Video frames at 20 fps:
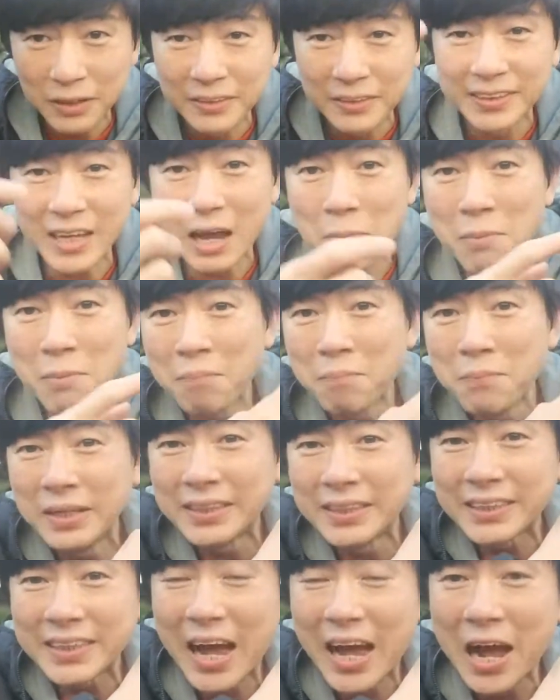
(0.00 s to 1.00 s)
Zaman
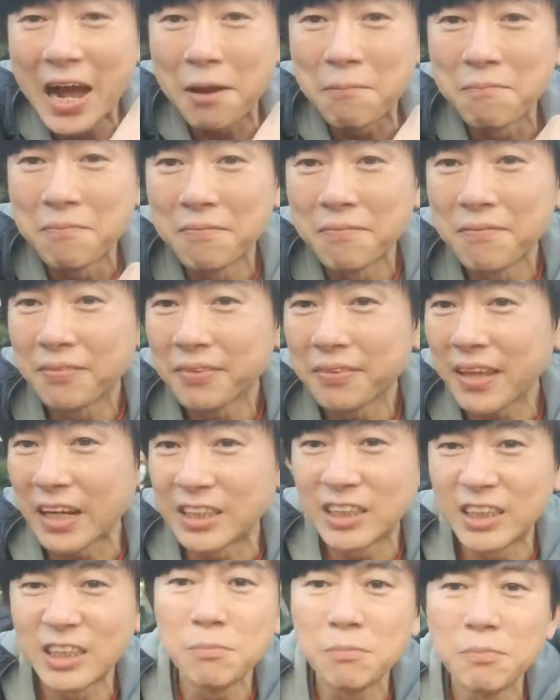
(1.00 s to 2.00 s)
means time.
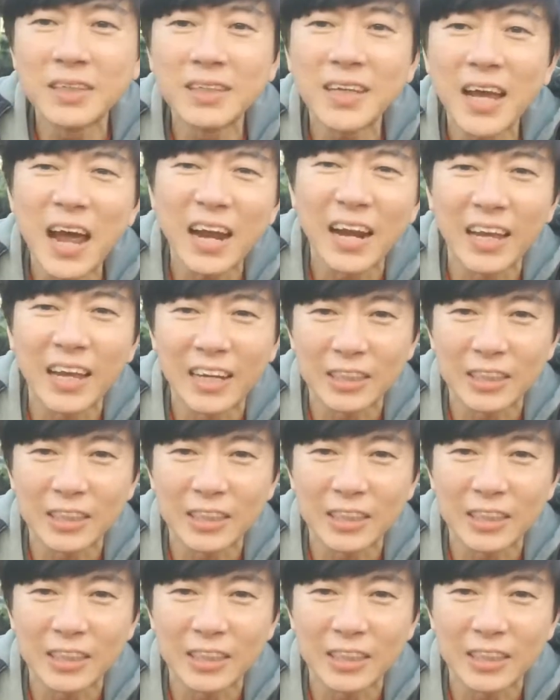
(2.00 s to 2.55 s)
Tashi means kind of like a